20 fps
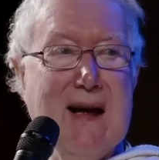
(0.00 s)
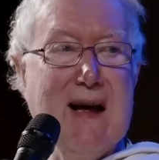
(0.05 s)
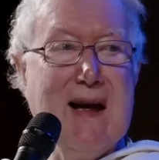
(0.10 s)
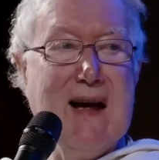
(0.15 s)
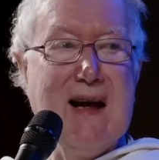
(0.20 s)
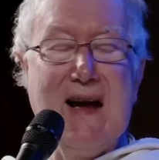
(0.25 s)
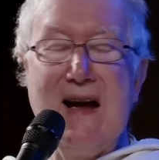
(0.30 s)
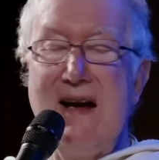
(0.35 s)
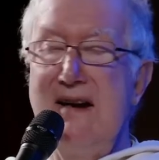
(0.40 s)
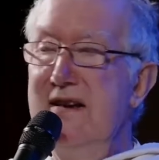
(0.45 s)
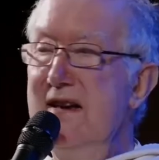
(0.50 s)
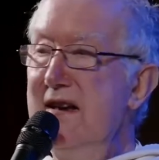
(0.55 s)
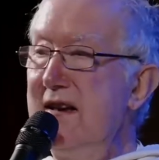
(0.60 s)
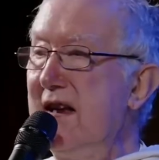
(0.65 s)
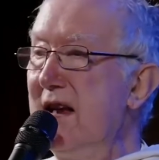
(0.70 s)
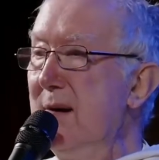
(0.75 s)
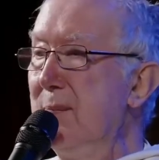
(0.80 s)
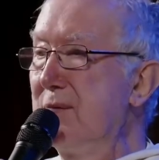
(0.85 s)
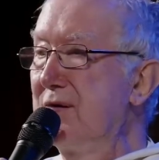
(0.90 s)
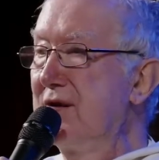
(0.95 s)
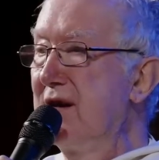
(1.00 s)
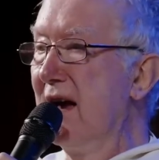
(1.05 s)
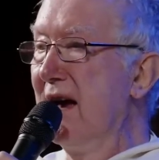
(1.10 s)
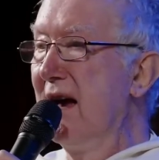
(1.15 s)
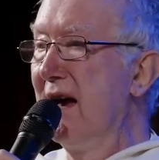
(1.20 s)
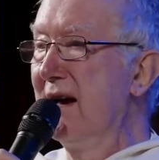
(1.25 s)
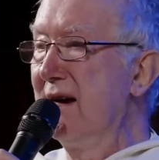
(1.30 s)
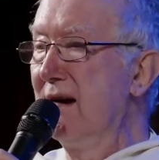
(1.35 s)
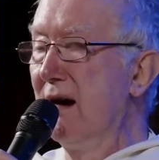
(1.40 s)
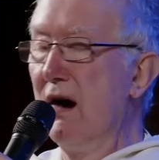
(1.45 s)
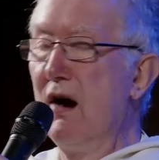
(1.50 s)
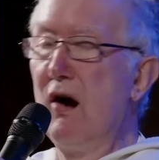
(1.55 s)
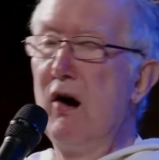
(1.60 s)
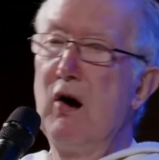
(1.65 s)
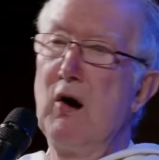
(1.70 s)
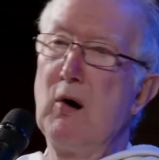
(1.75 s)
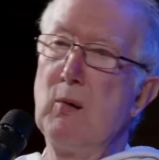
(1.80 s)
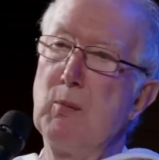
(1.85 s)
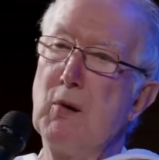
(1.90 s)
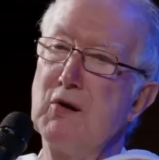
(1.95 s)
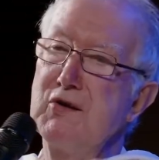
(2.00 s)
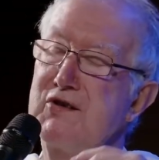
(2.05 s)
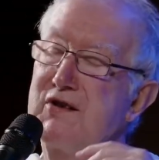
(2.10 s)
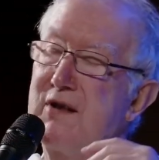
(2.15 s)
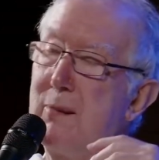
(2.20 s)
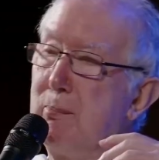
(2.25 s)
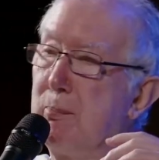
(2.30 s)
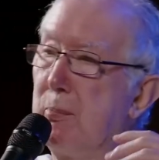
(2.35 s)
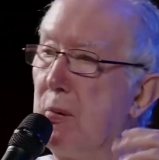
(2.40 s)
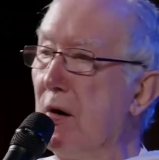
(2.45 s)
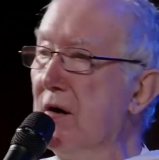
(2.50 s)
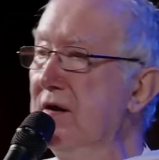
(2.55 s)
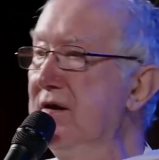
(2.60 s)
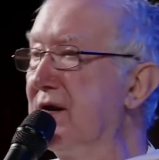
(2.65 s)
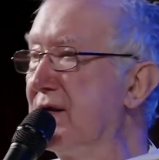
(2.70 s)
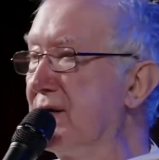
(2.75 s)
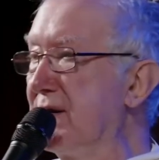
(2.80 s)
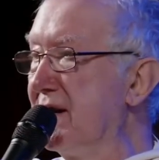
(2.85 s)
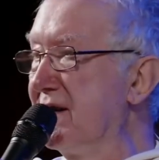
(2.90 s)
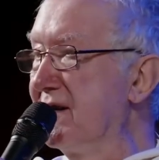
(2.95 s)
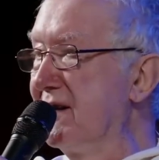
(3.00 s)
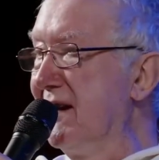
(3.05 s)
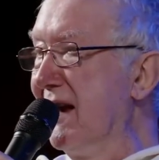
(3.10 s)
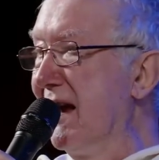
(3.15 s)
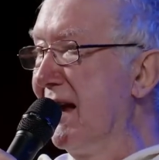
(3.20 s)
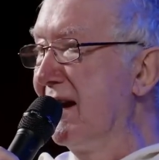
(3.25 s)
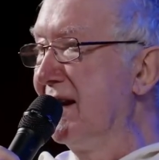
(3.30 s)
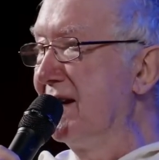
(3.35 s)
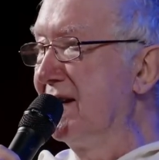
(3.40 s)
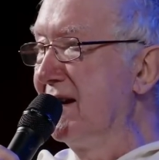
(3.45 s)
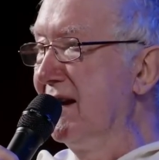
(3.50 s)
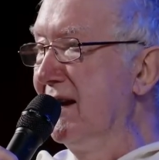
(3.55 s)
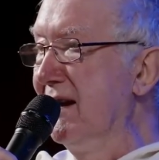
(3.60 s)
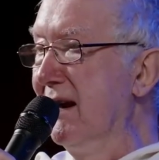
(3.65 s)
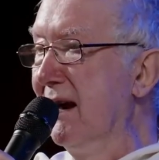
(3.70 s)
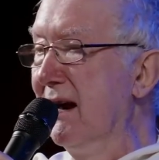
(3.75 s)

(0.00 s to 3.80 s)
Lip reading: and he keeps saying, oh, what's the point of Christianity?